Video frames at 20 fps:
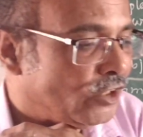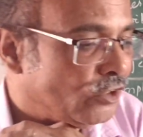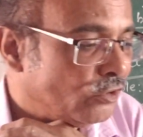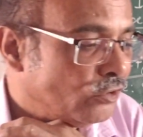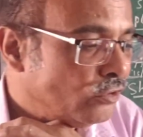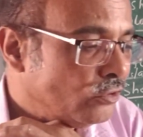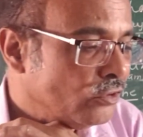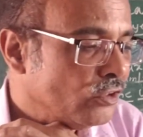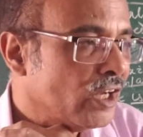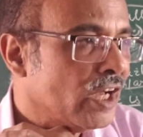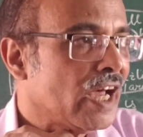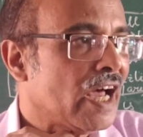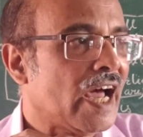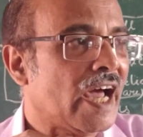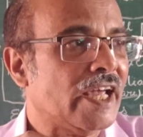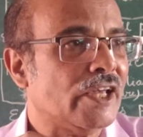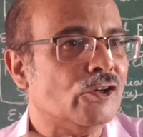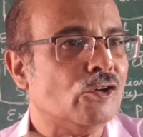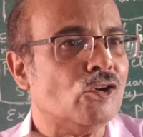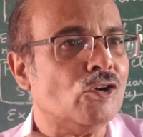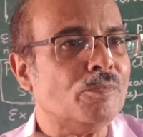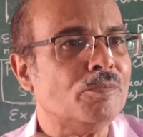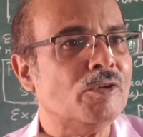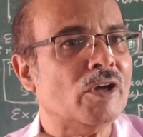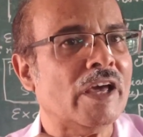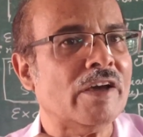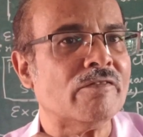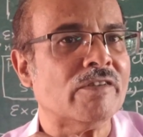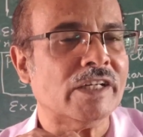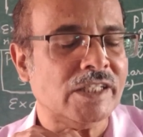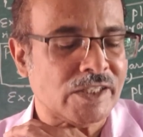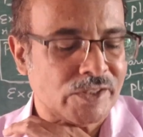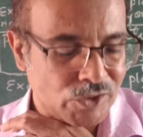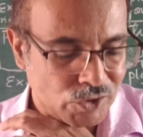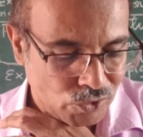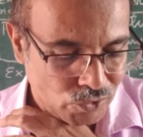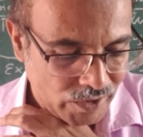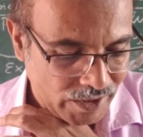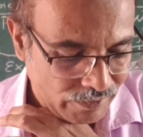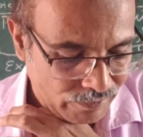you. I hope you have
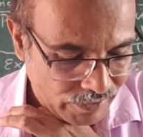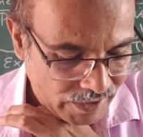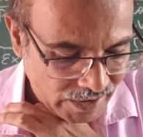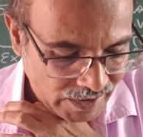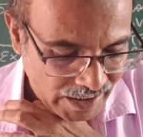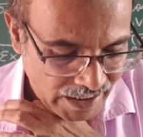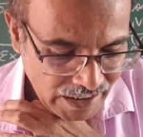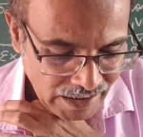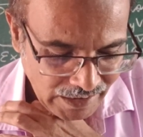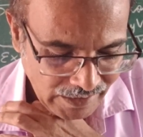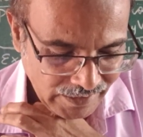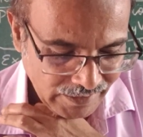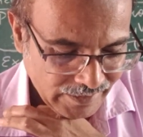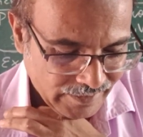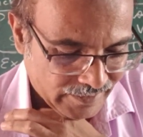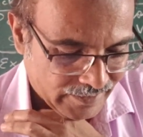understood everything.